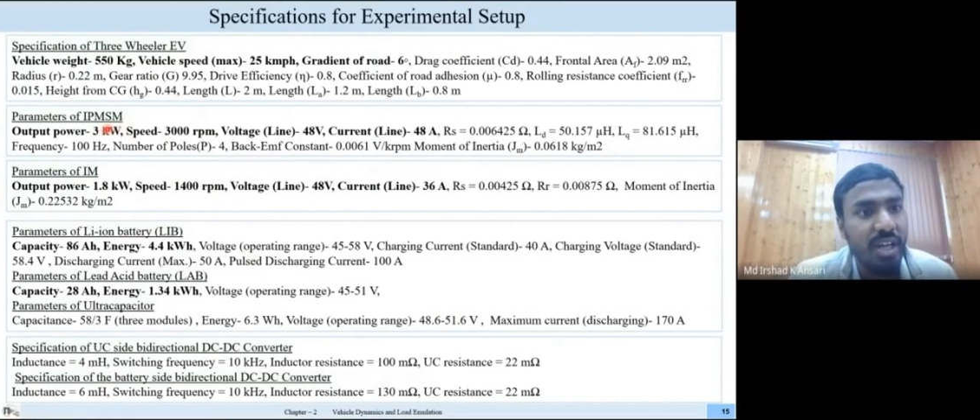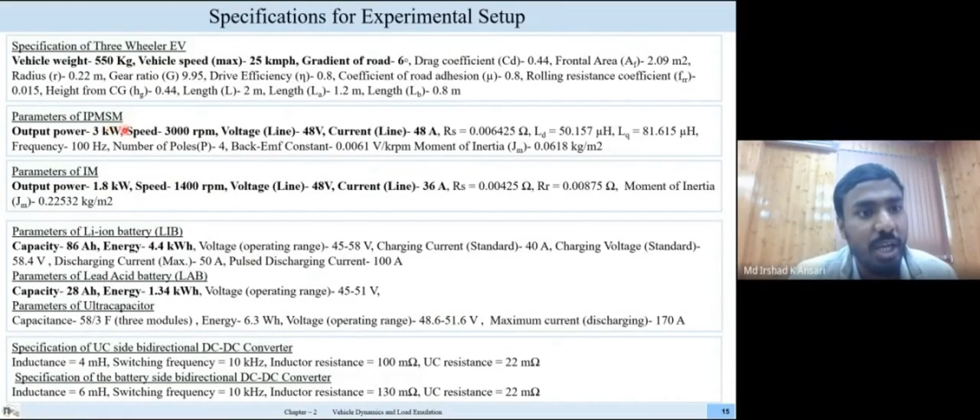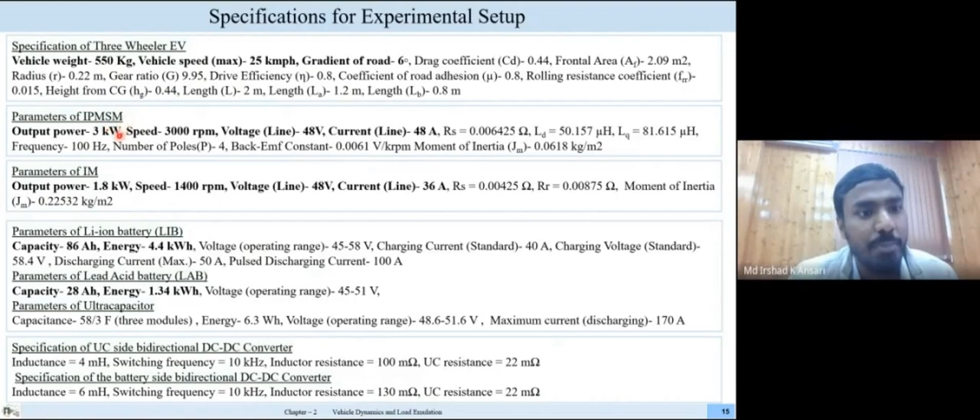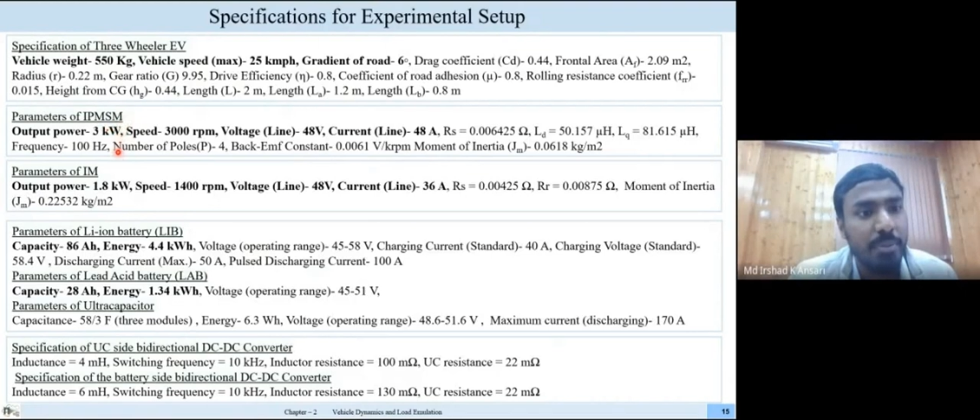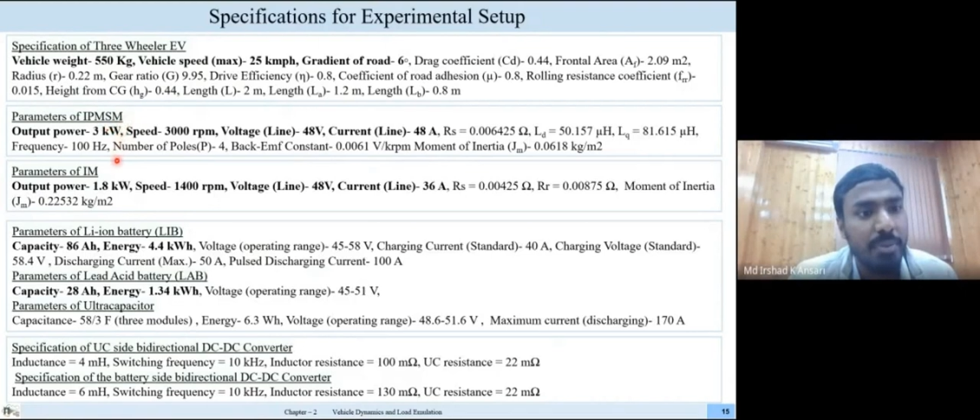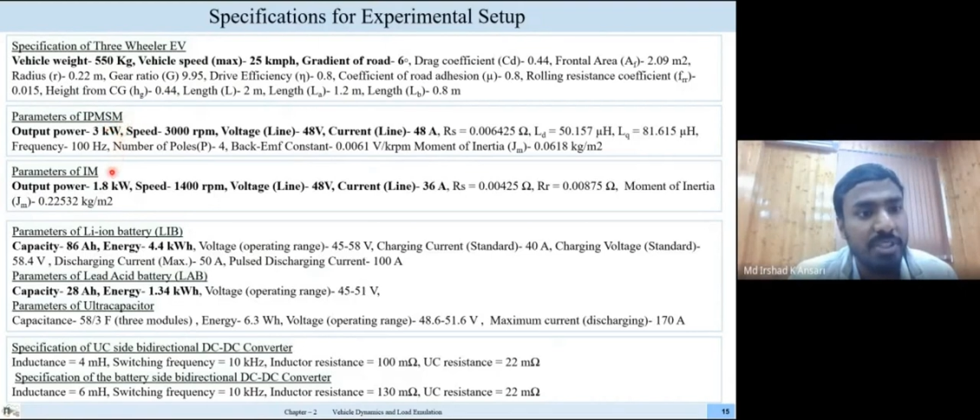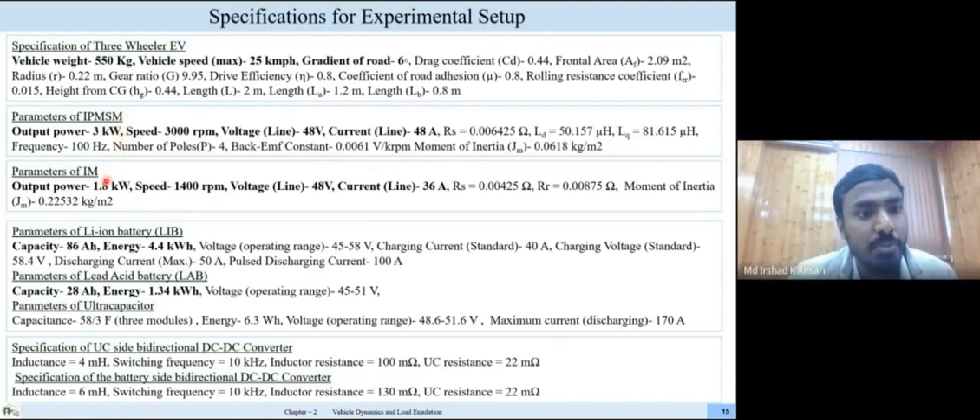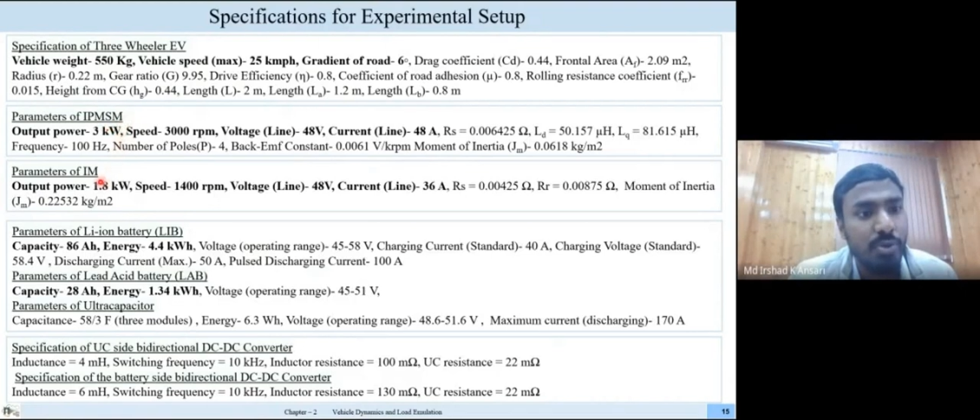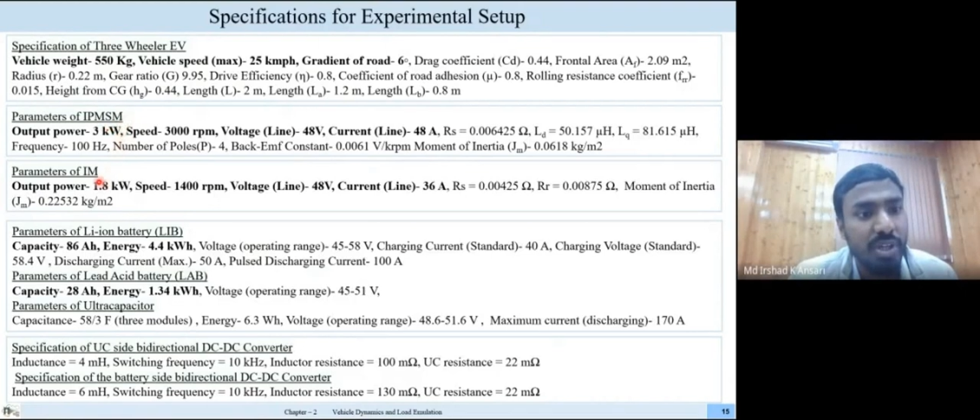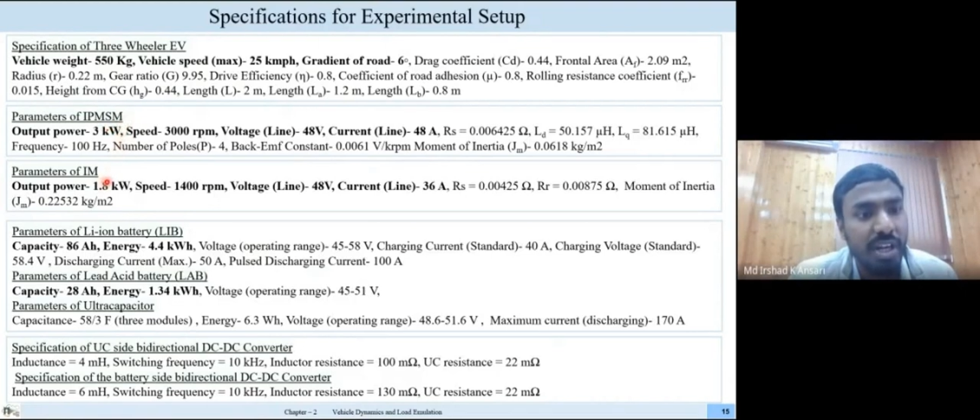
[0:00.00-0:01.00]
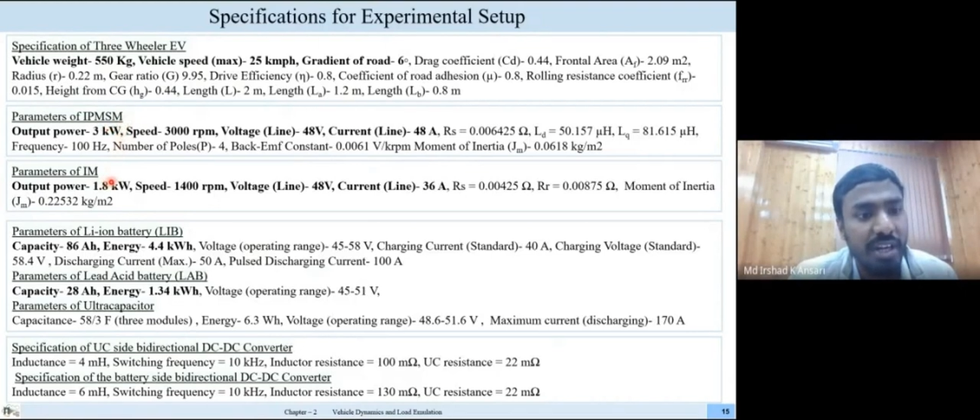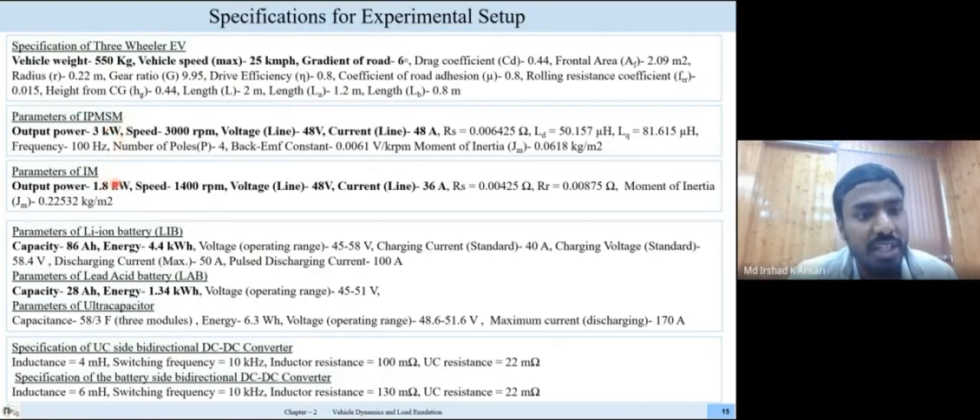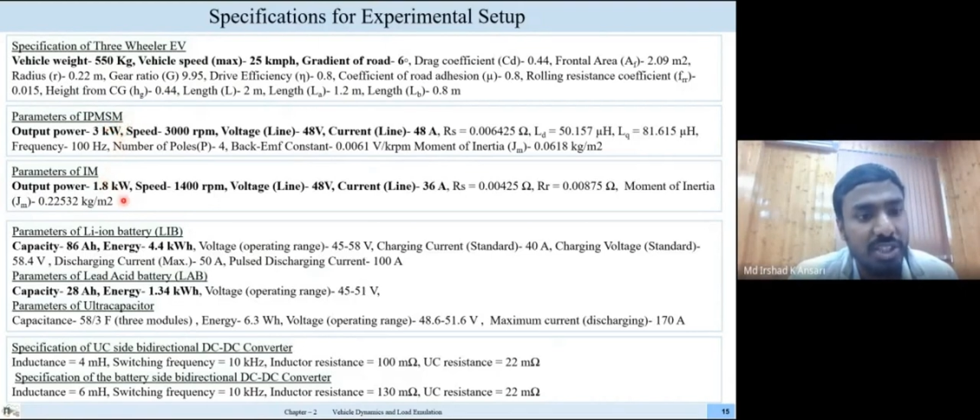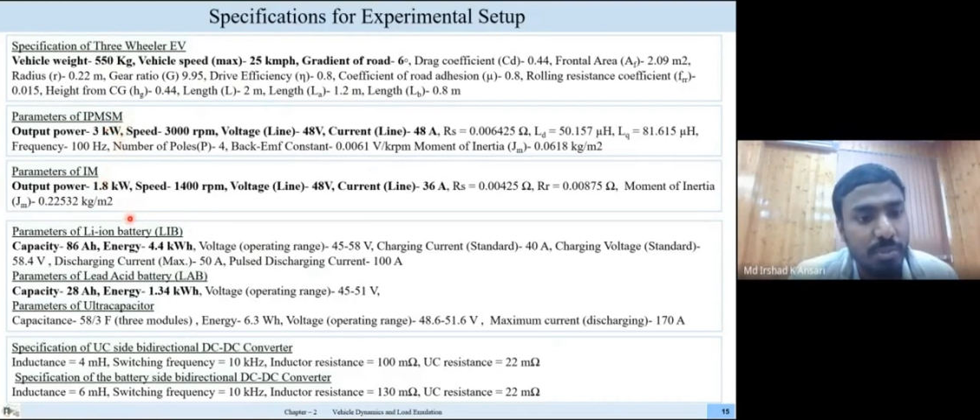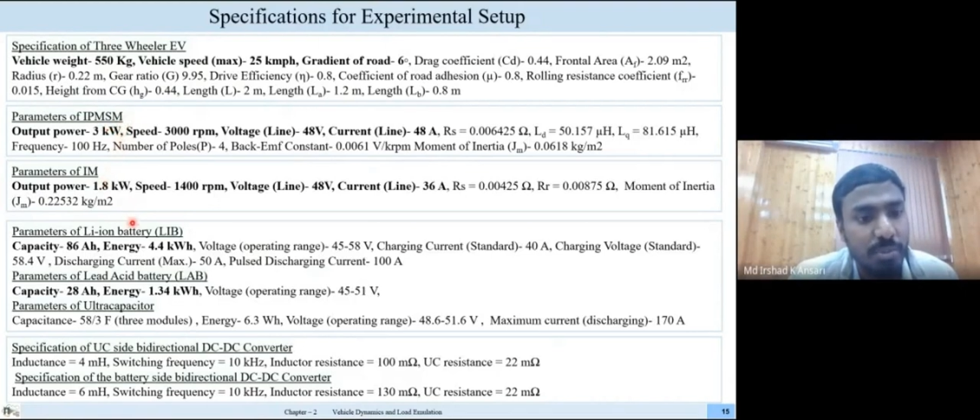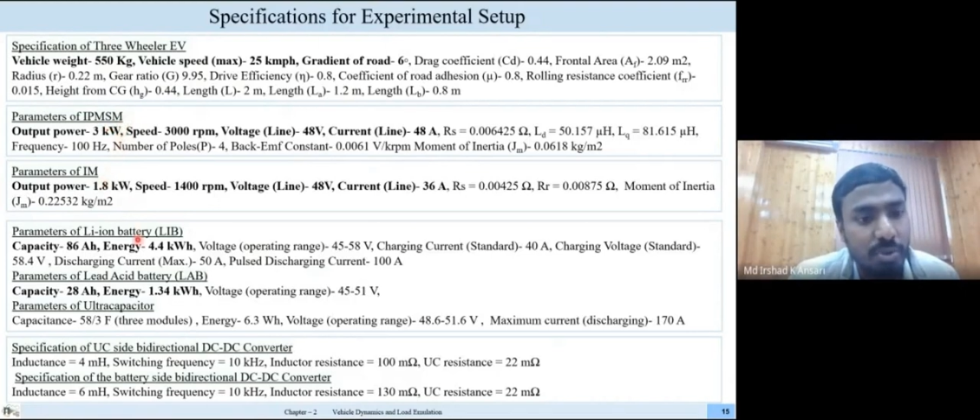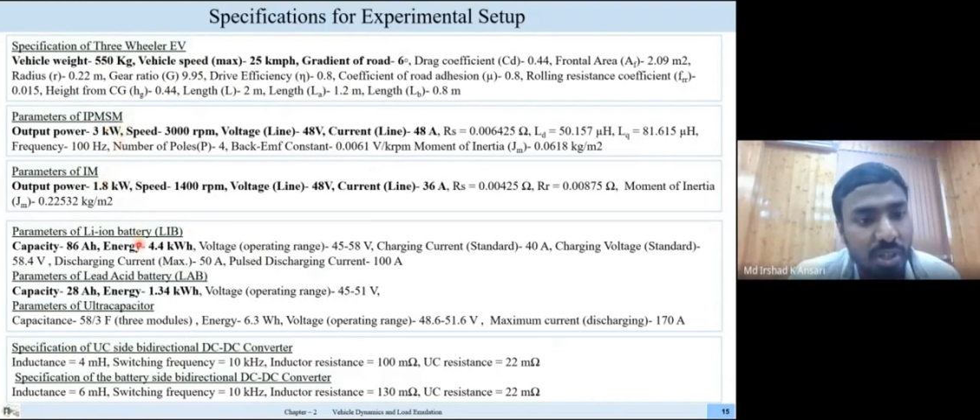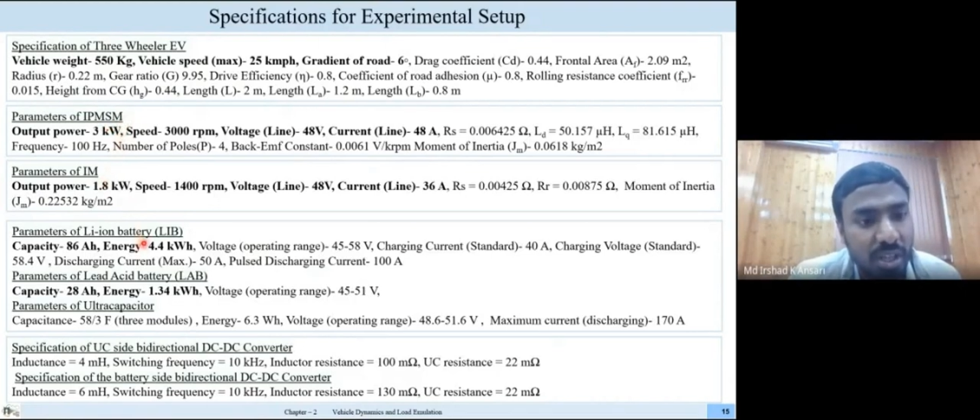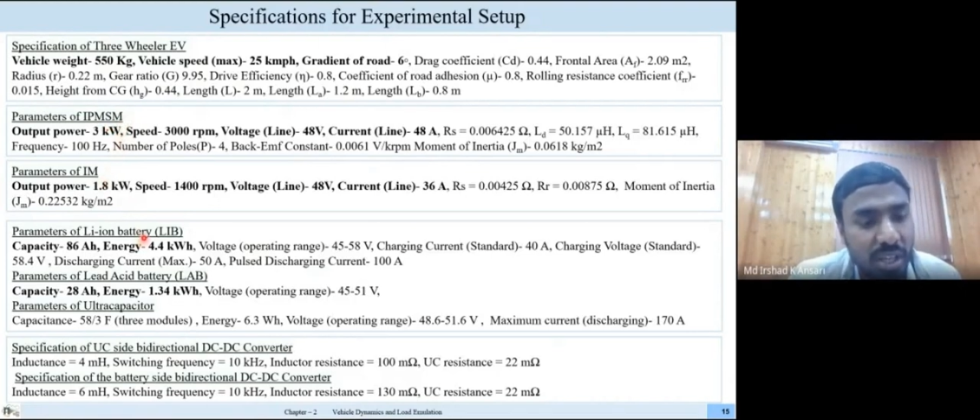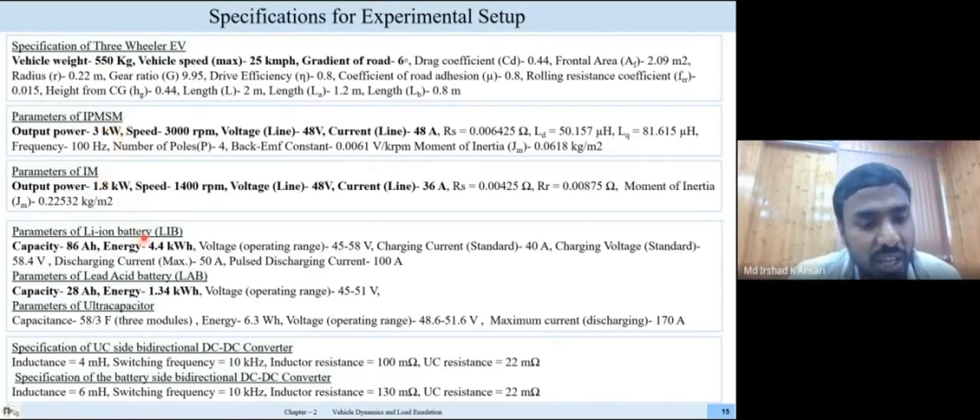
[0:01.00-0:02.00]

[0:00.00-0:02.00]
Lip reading: IPMSM motor, induction motor,